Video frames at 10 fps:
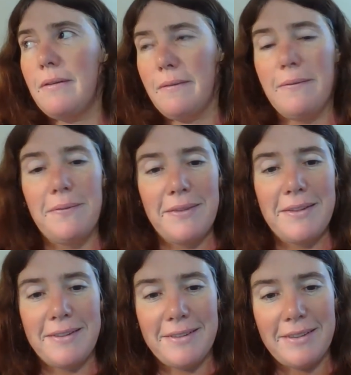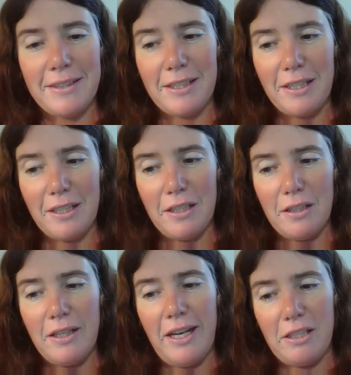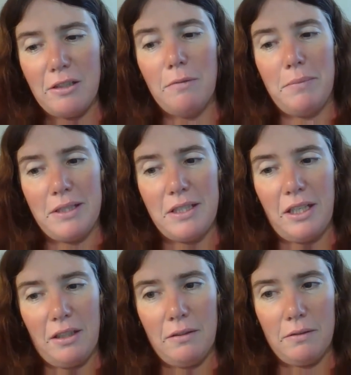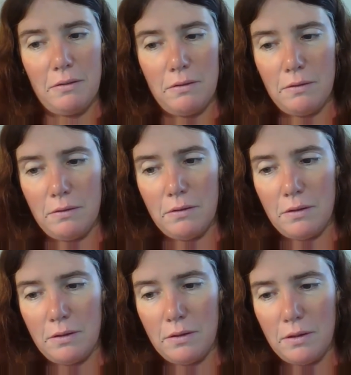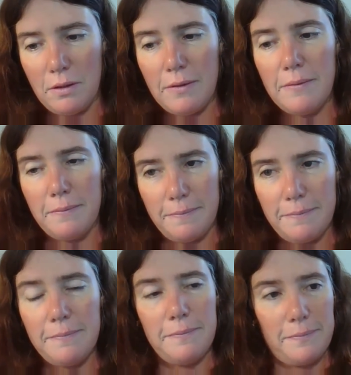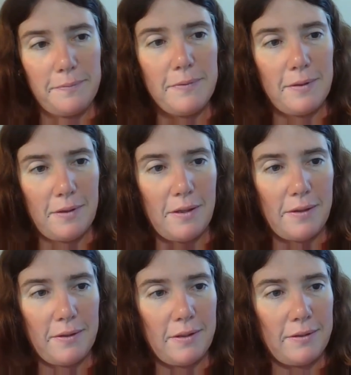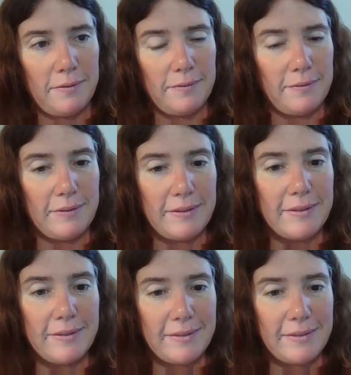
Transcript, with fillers: He's so busy. You know I mean? He's so busy. We need to get together with him and see if he can do something for